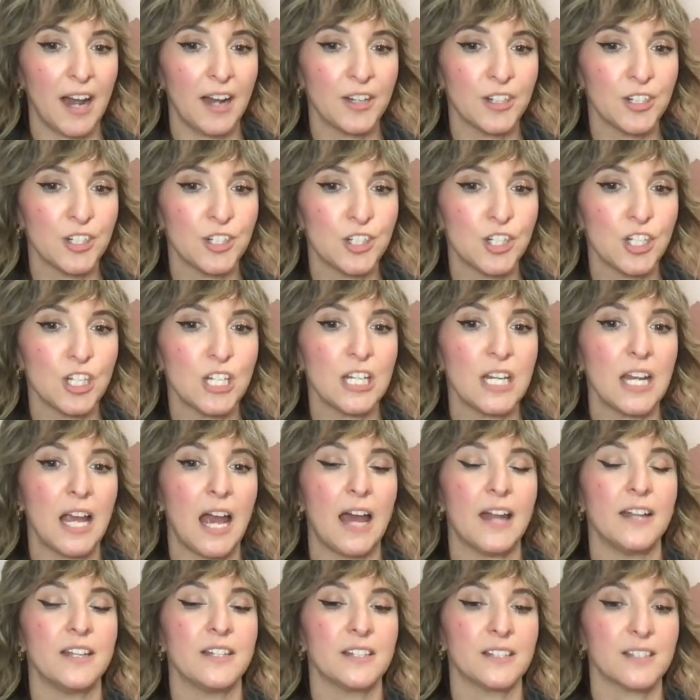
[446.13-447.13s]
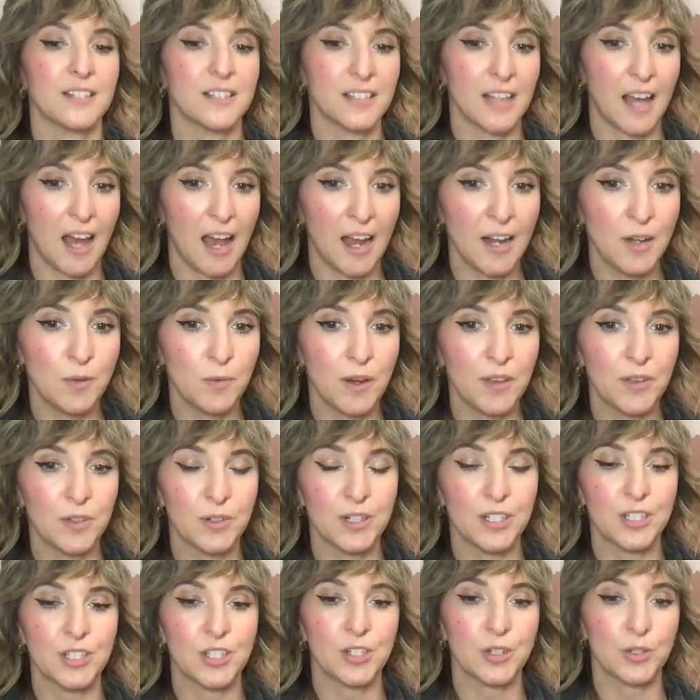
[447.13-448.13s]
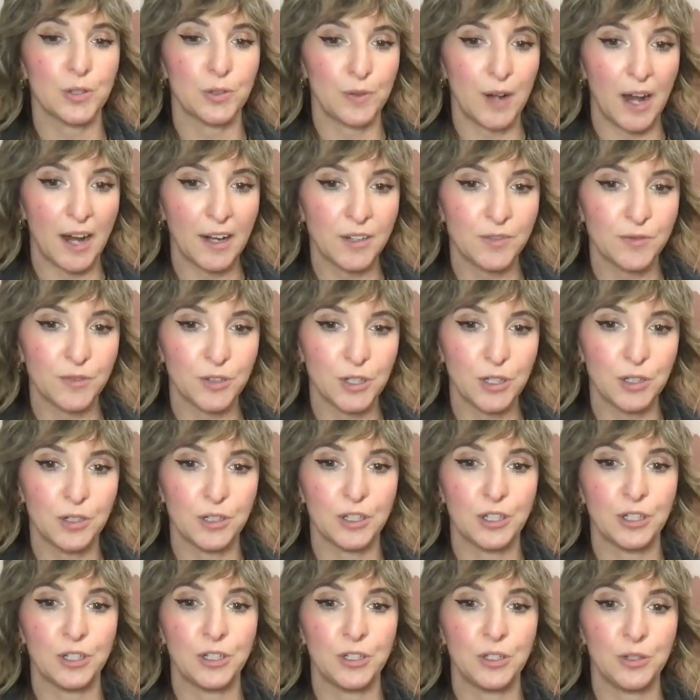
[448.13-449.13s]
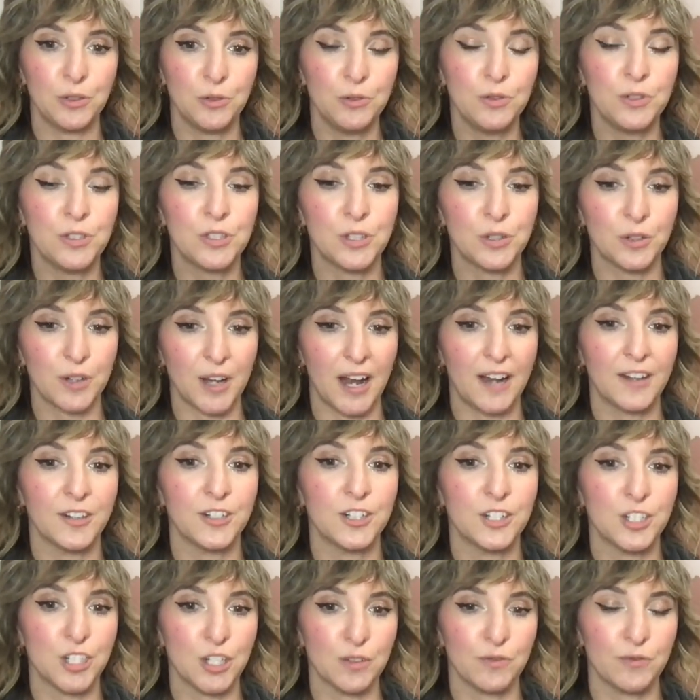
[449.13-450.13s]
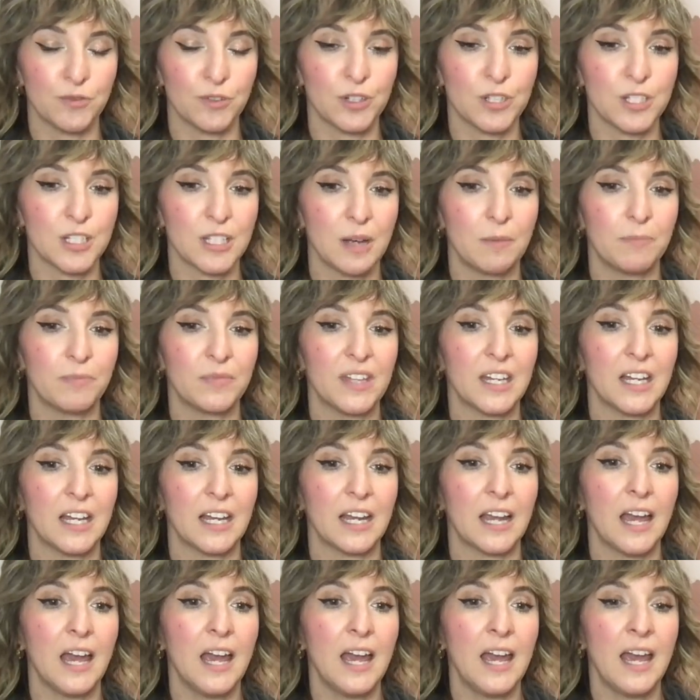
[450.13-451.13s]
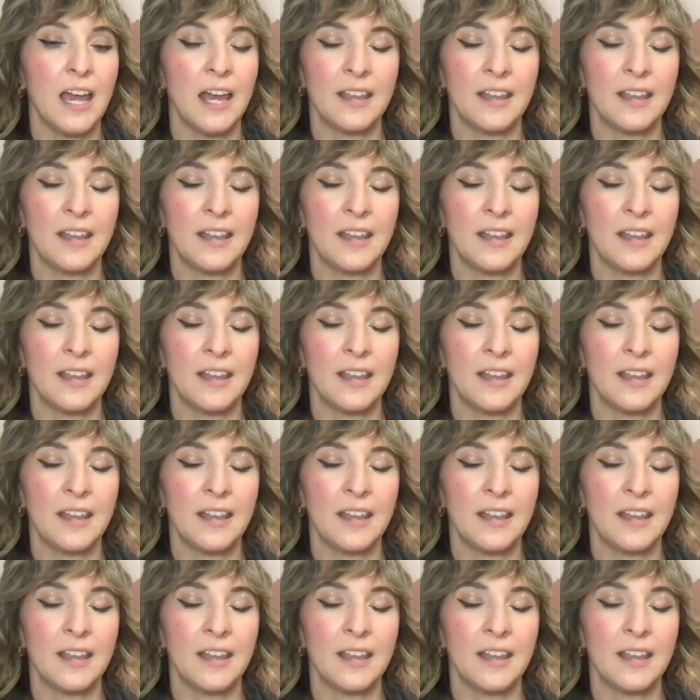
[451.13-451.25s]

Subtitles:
energy and decide whether it's correct for you to use your energy for something,